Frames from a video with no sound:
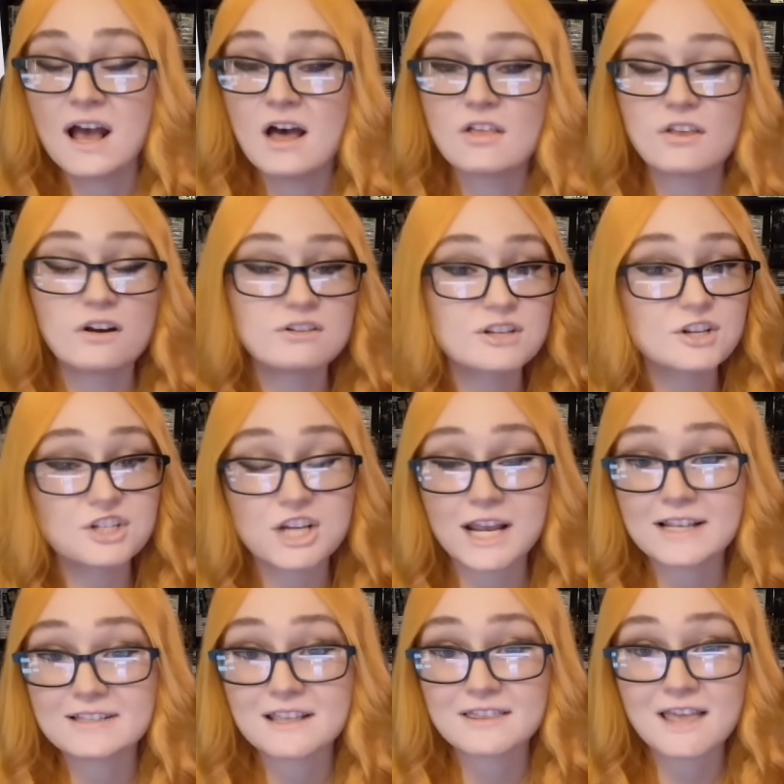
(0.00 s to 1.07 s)
There's a
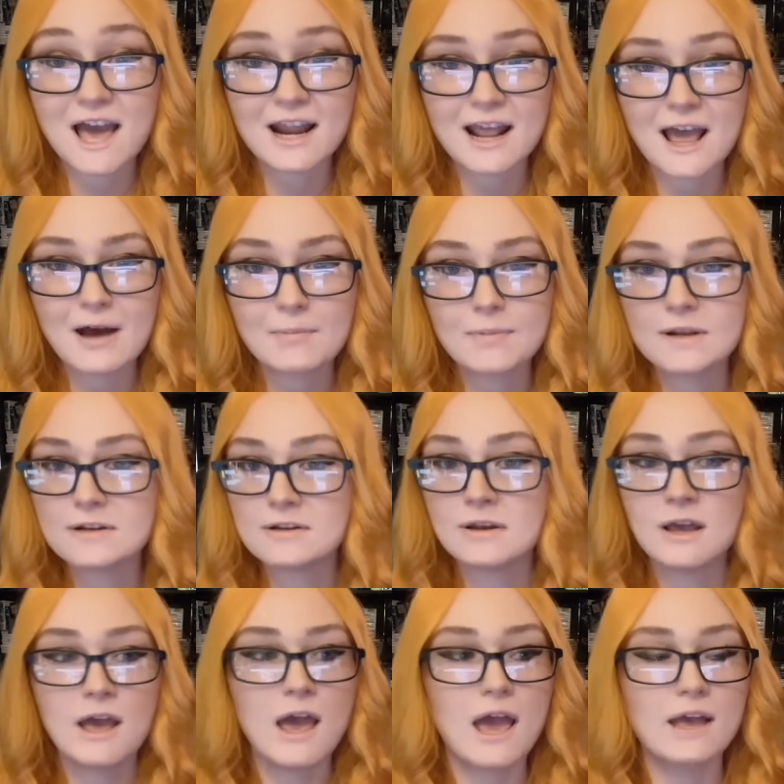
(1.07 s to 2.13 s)
chance that that happened
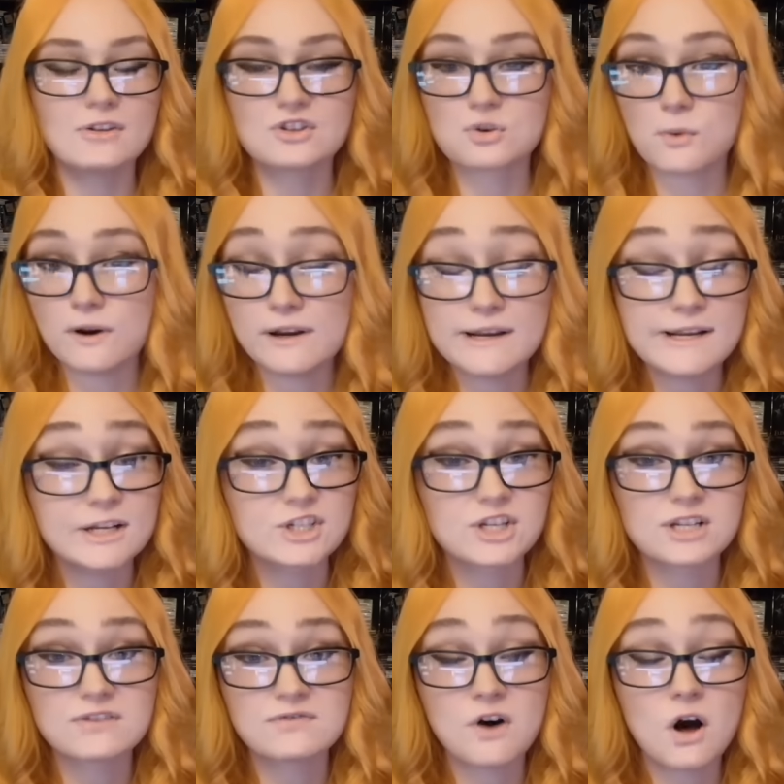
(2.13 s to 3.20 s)
and Square Enix
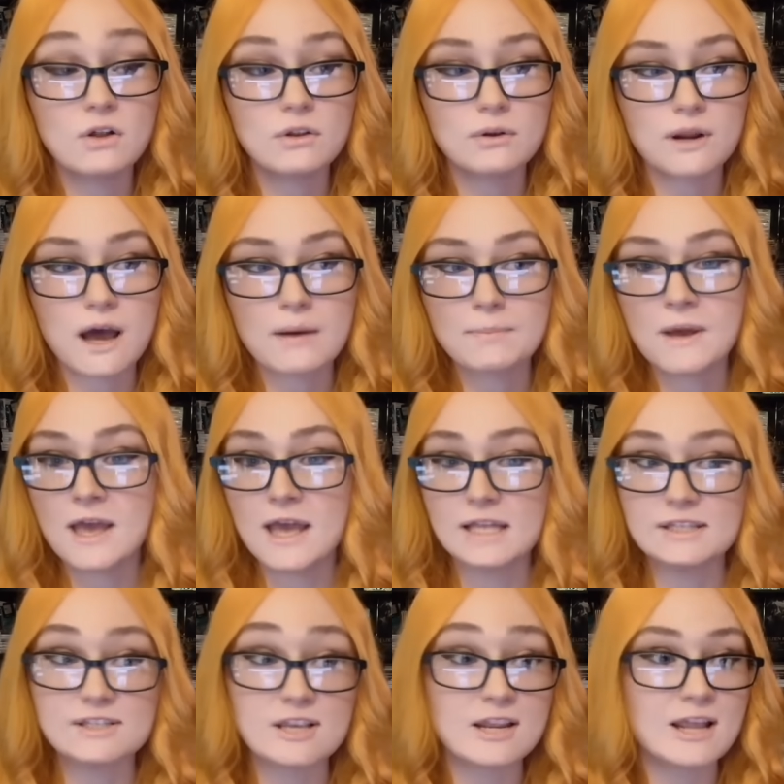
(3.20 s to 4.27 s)
just followed up
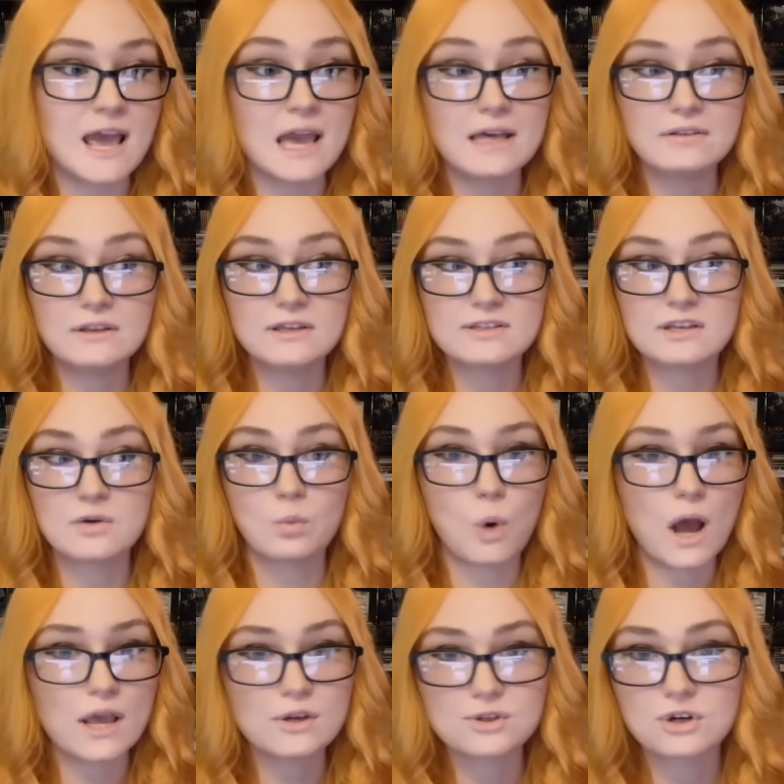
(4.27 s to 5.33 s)
and said, hey, listen,
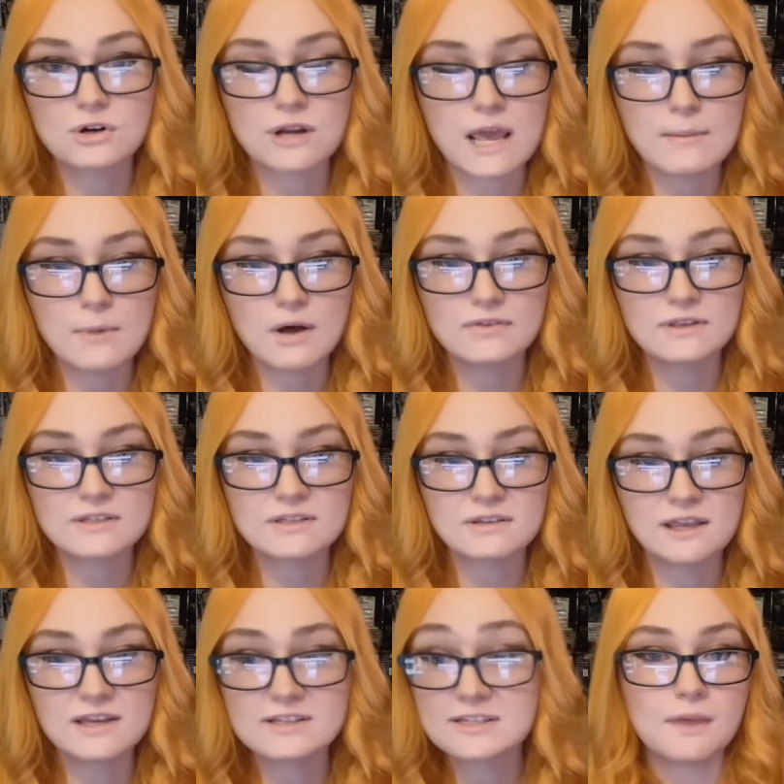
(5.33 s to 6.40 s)
why is our name on this
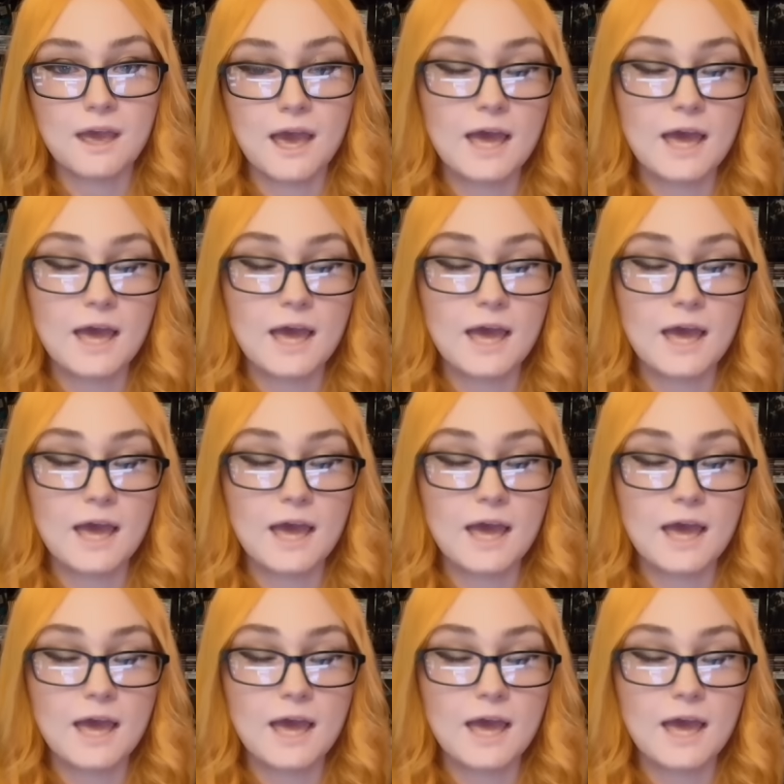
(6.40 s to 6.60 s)
list?